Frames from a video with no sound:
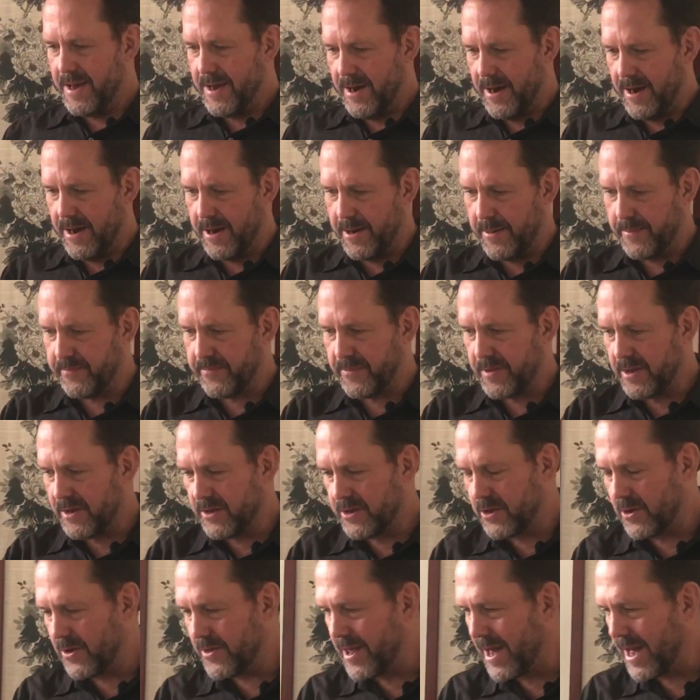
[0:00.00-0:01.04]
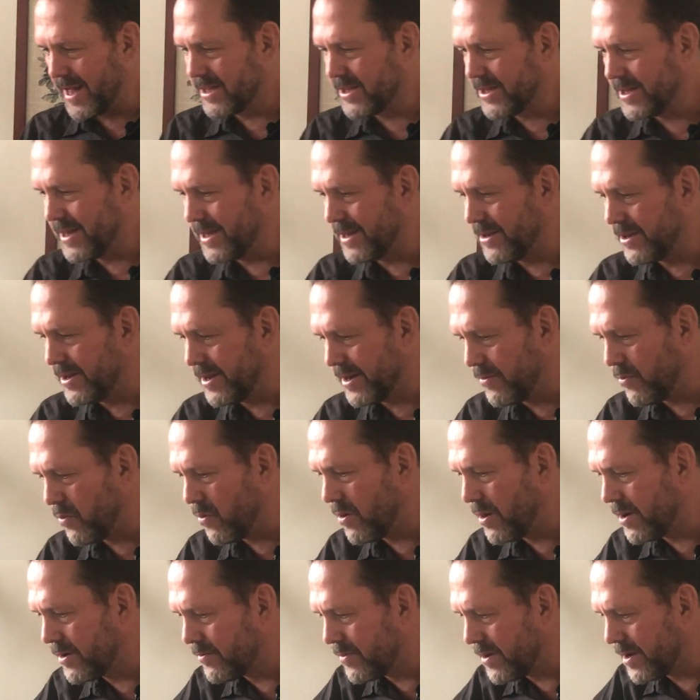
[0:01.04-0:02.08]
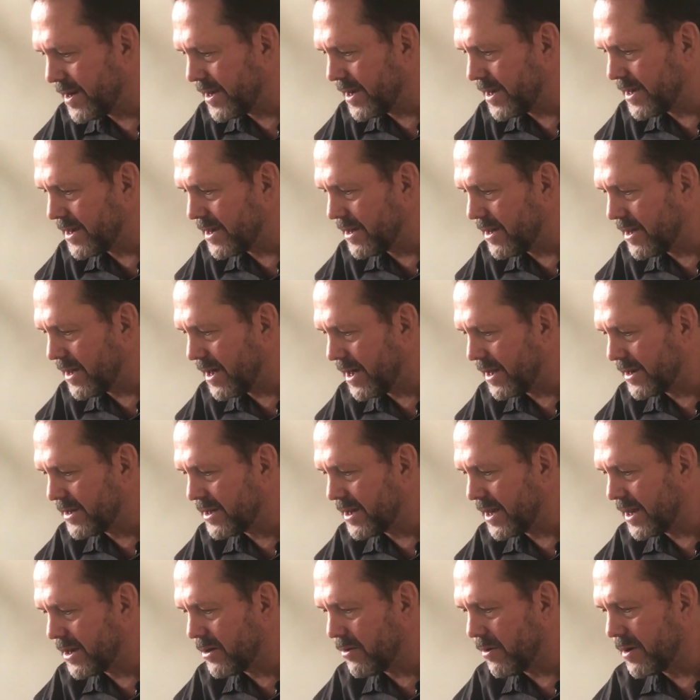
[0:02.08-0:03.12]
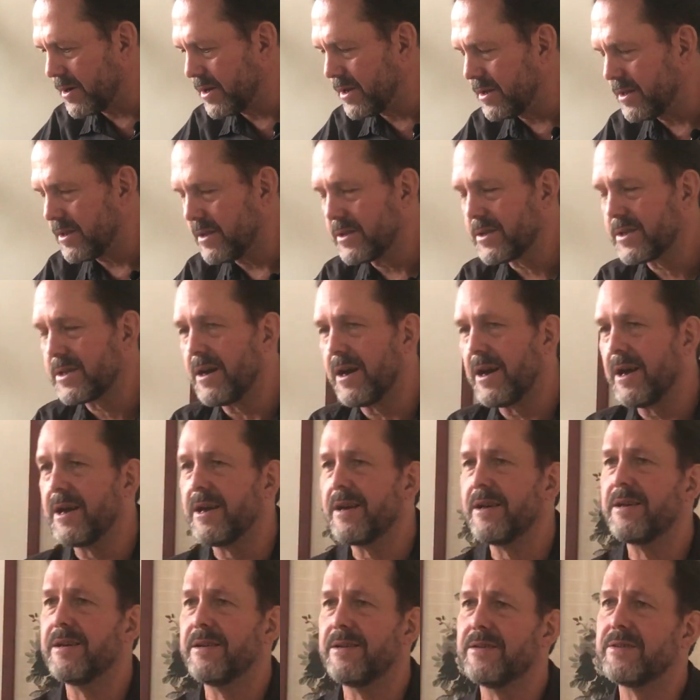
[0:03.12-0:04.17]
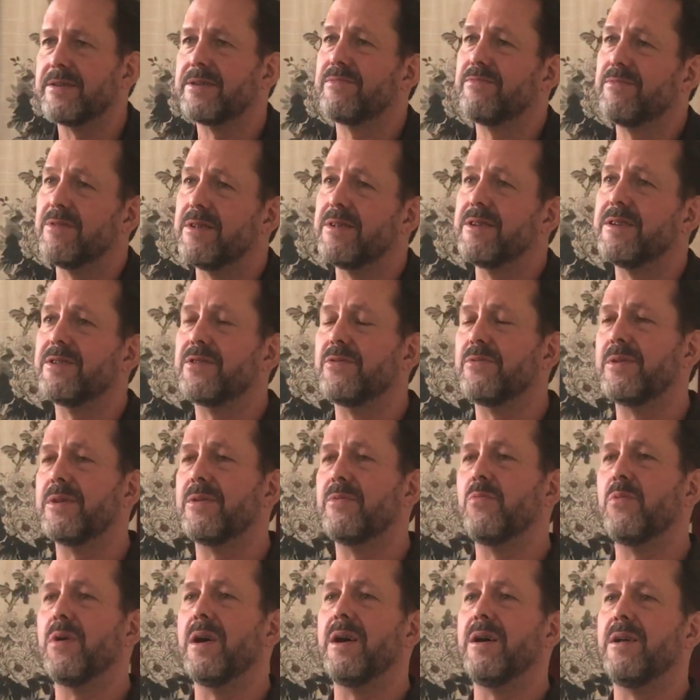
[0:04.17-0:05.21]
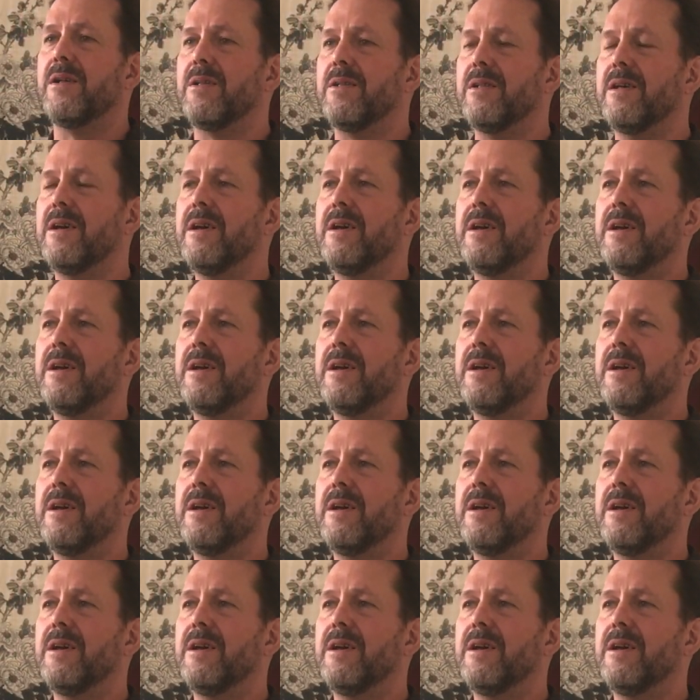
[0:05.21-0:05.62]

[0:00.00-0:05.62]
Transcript: So that's it, an award-winning Tie Guan Yin. This guy is really doing well,